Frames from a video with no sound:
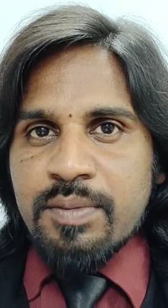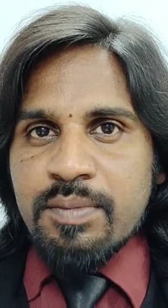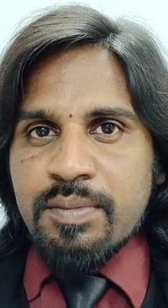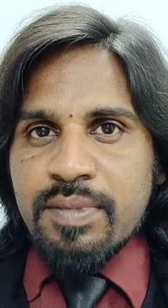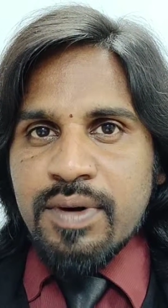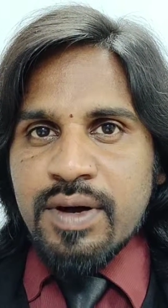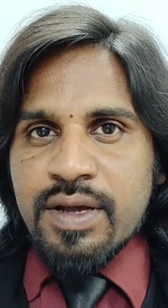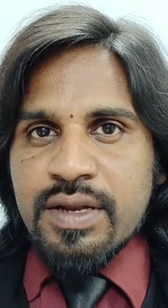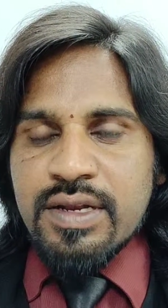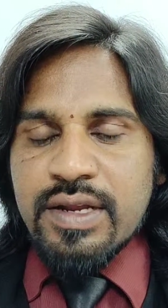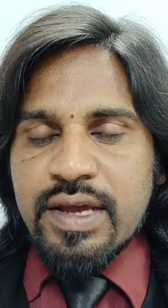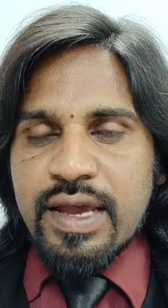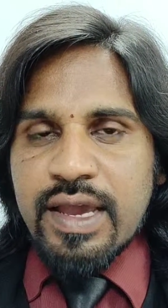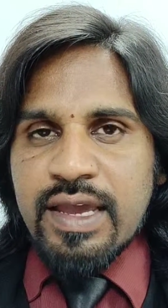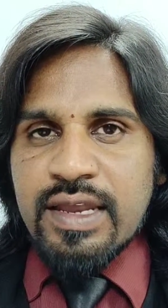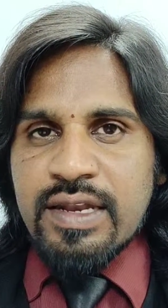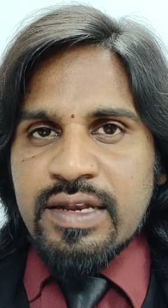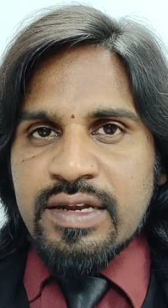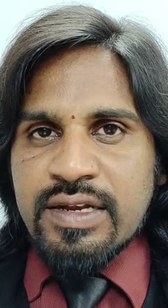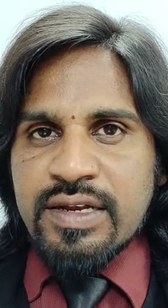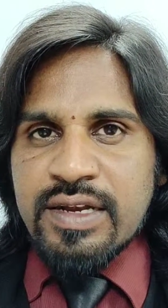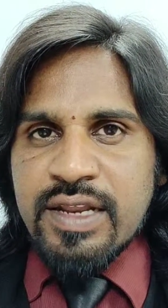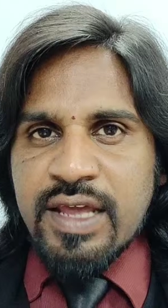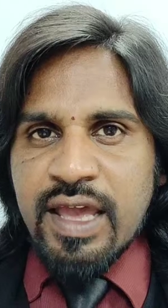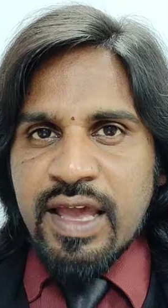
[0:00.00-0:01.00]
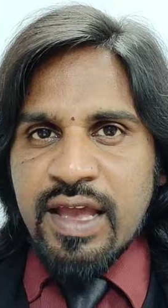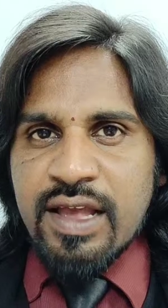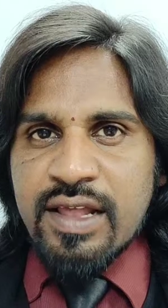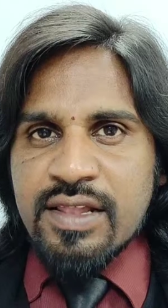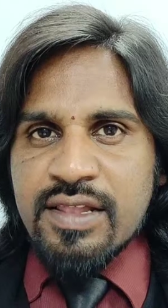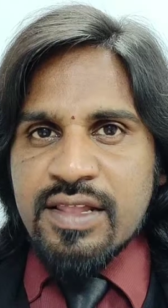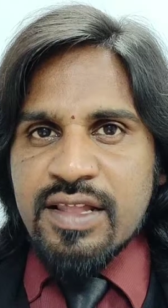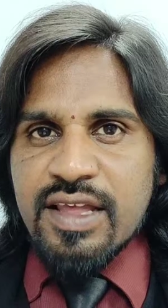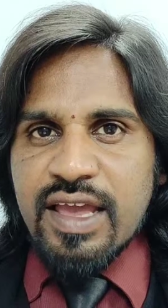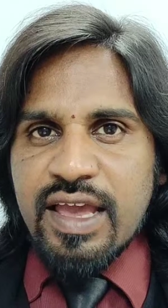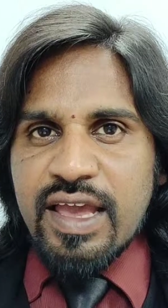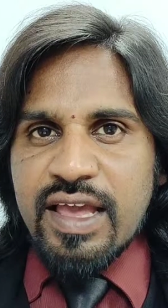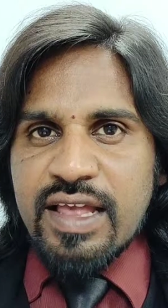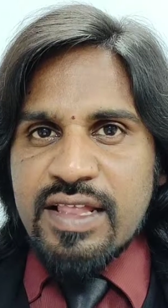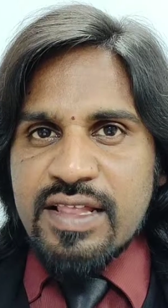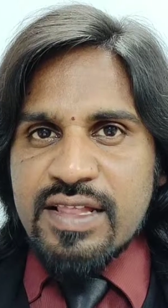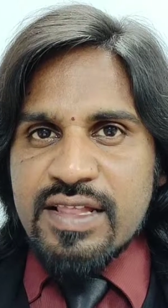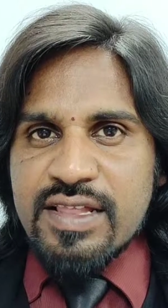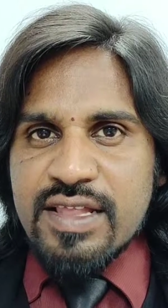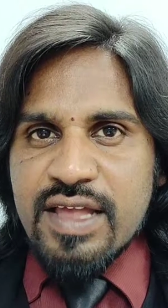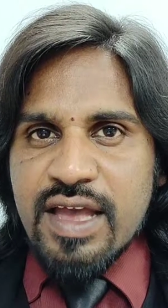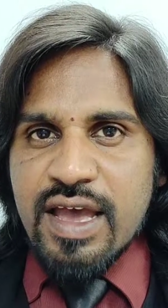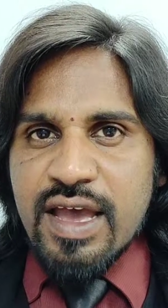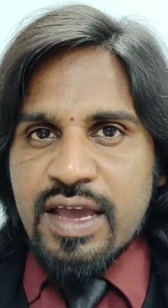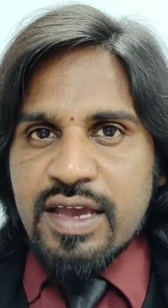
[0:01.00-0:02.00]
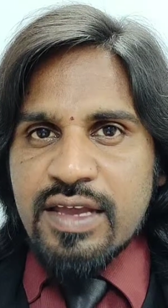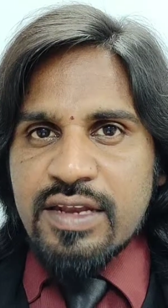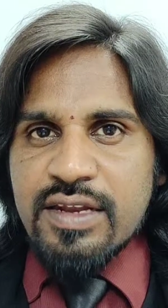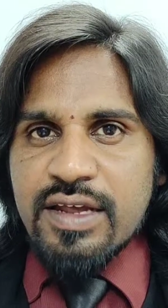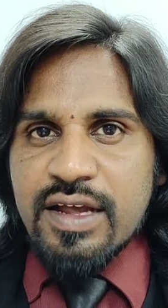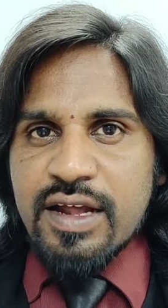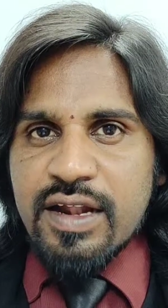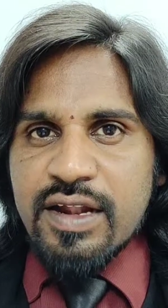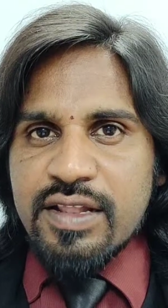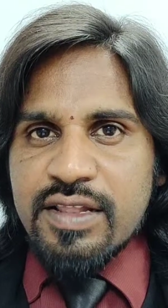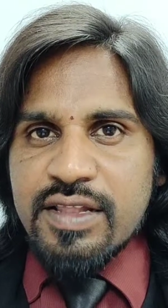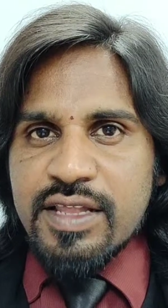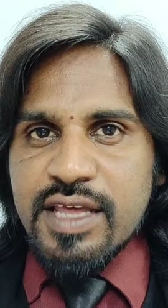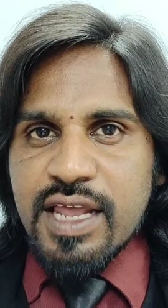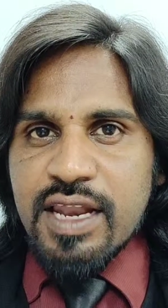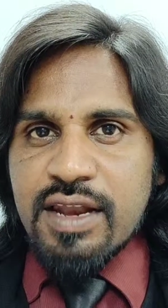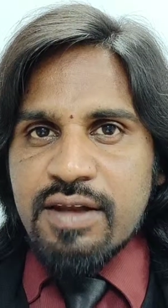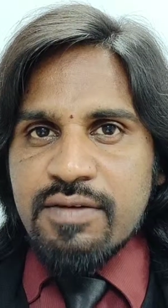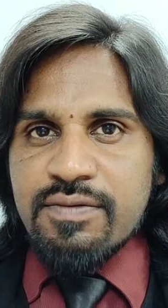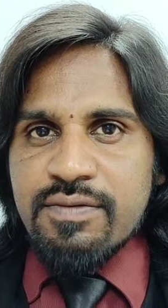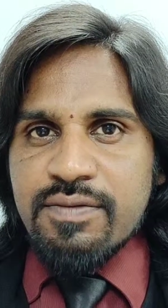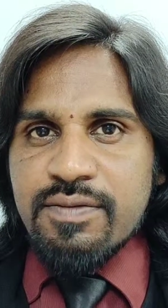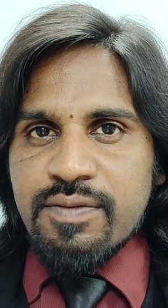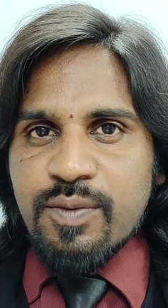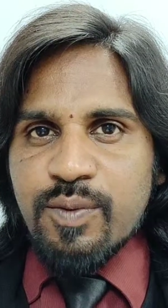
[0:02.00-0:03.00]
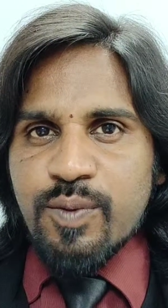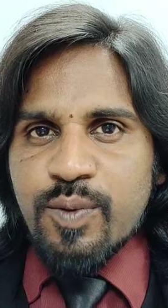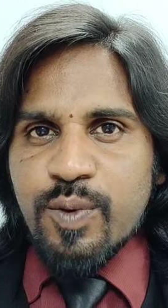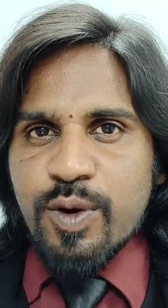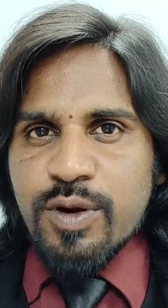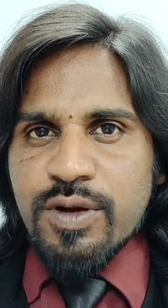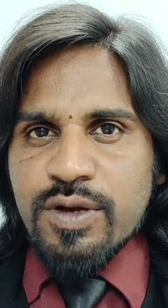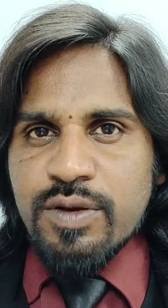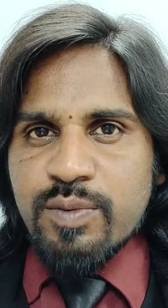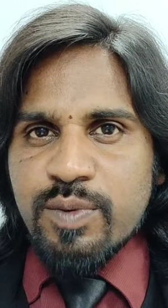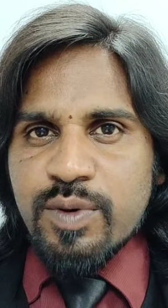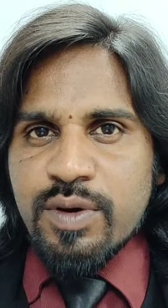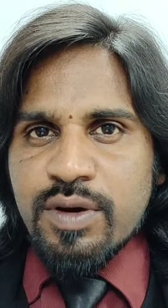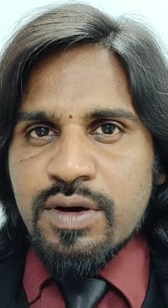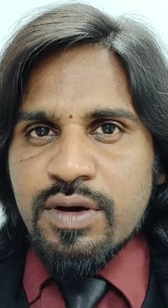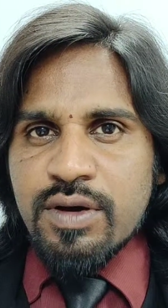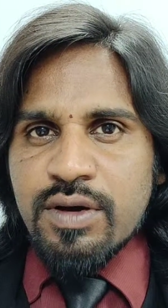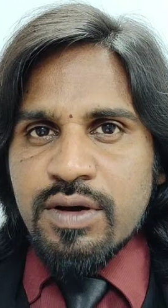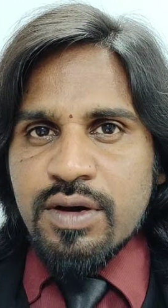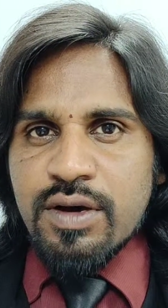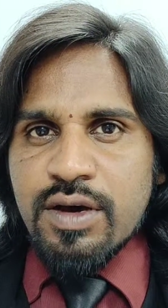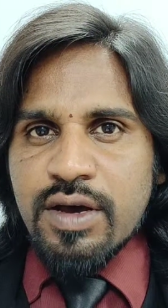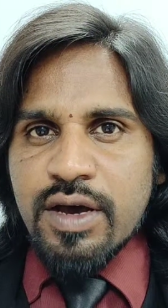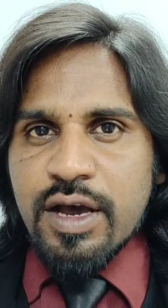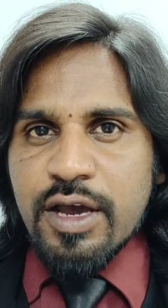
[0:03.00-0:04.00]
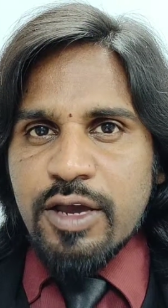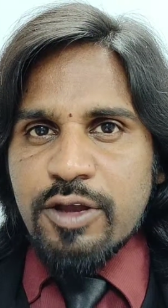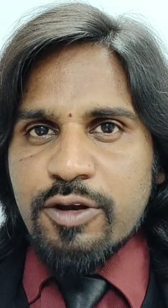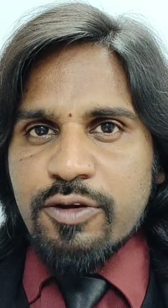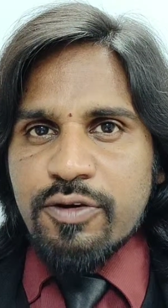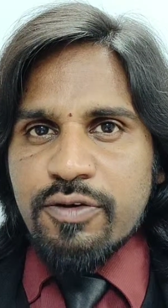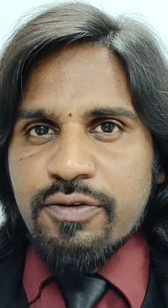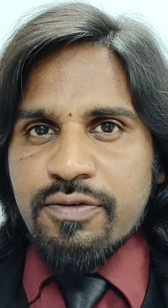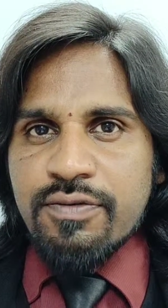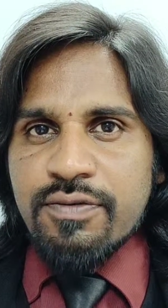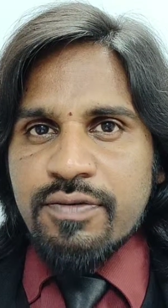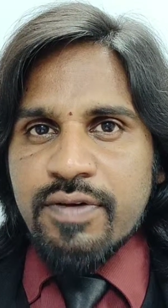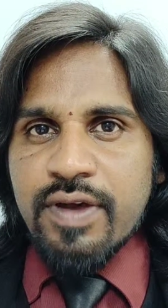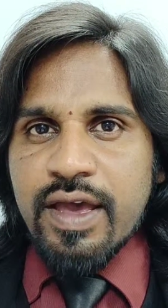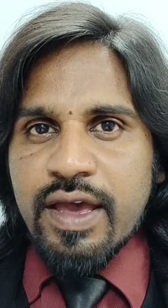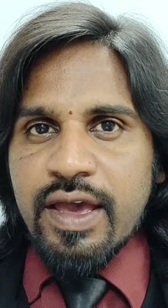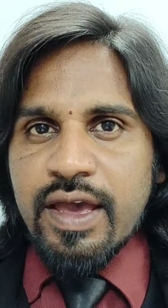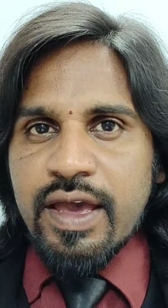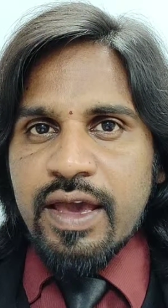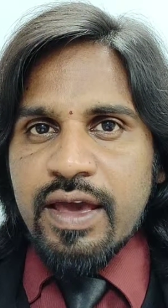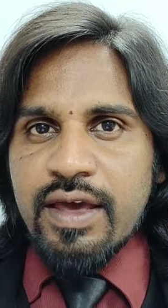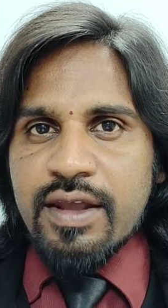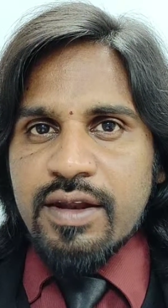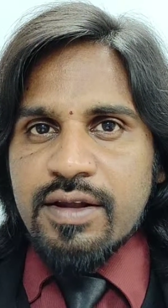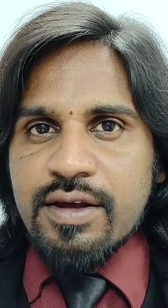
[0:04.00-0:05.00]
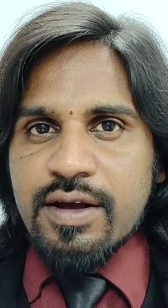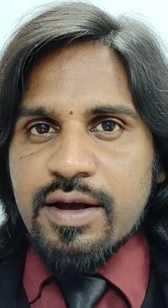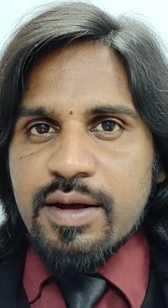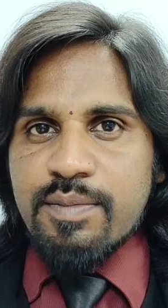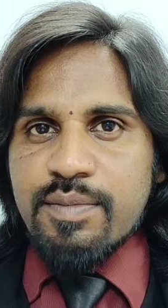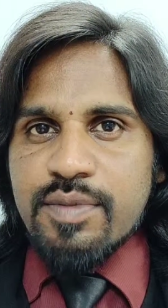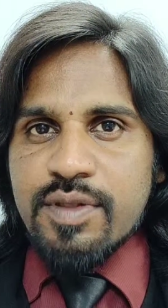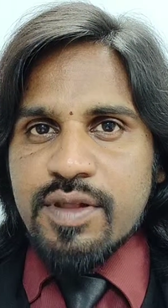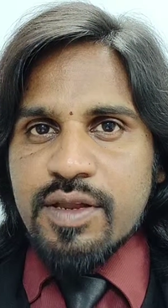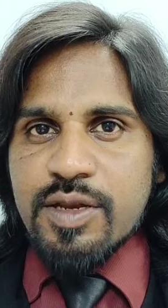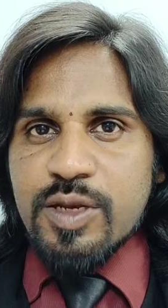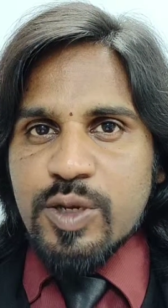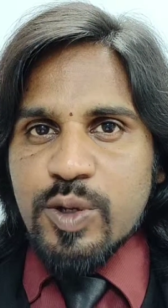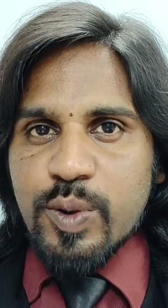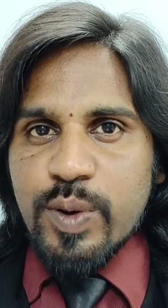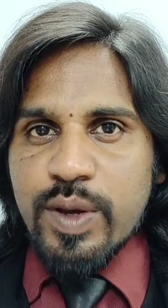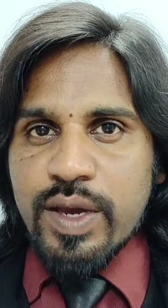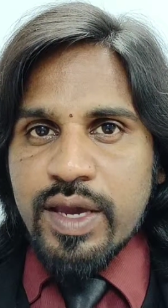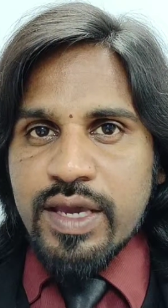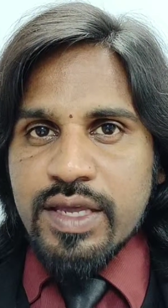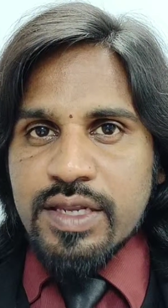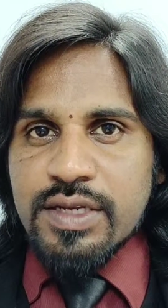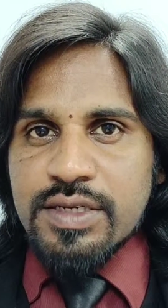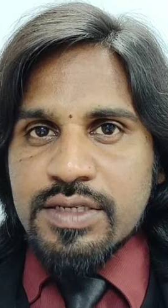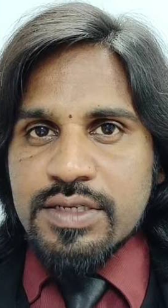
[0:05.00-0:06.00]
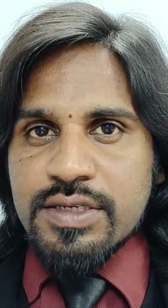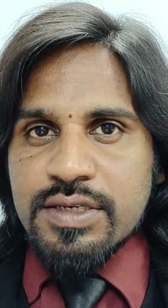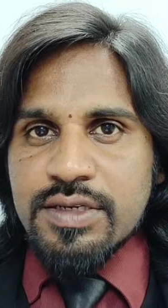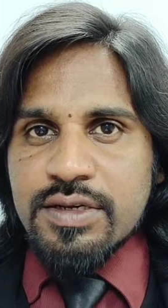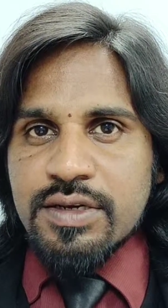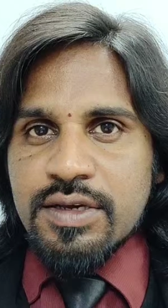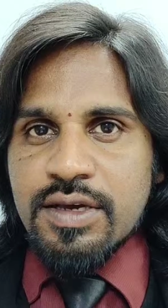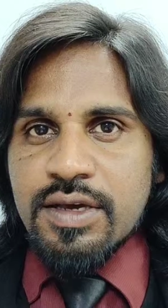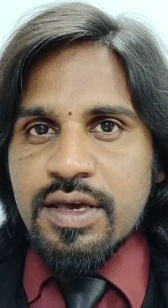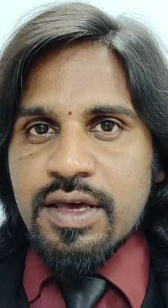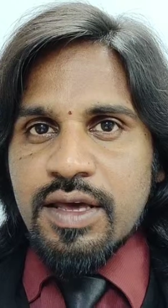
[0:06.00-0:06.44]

but it takes inside itself whatever kind of air comes into it.